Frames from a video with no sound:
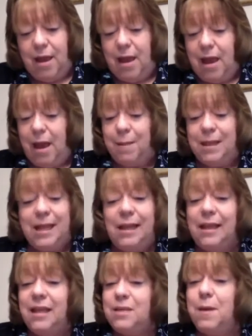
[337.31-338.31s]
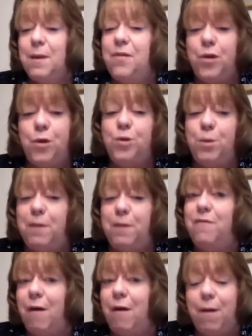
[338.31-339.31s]
Emily Elizabeth, you should be
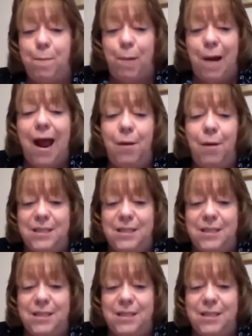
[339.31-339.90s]
very proud,